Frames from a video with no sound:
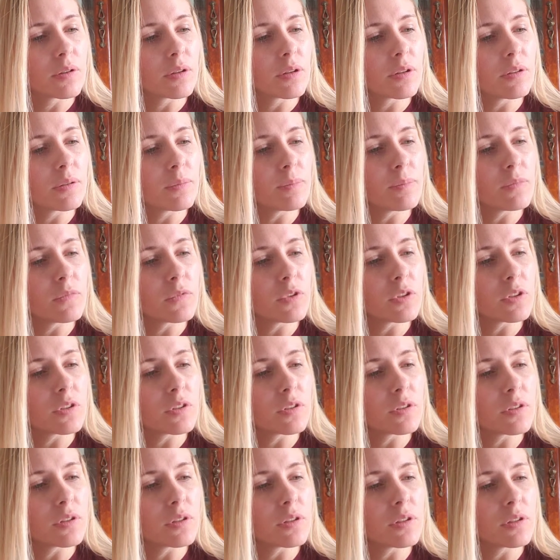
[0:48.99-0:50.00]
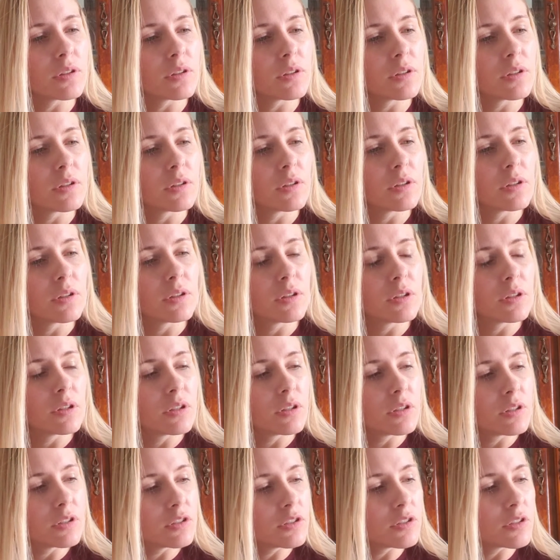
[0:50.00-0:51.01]
I'm just
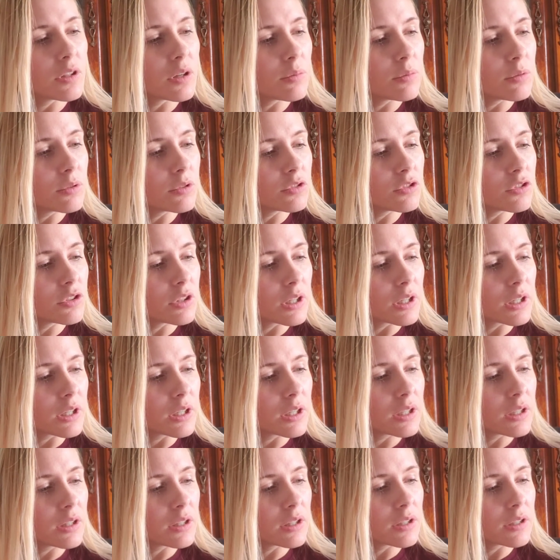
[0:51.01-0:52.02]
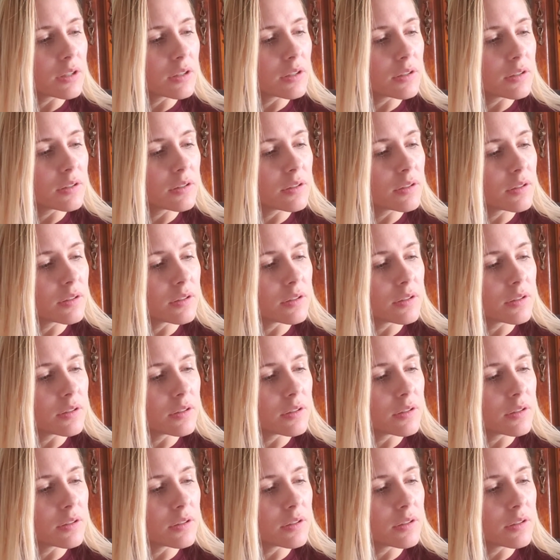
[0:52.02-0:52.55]
double checking this.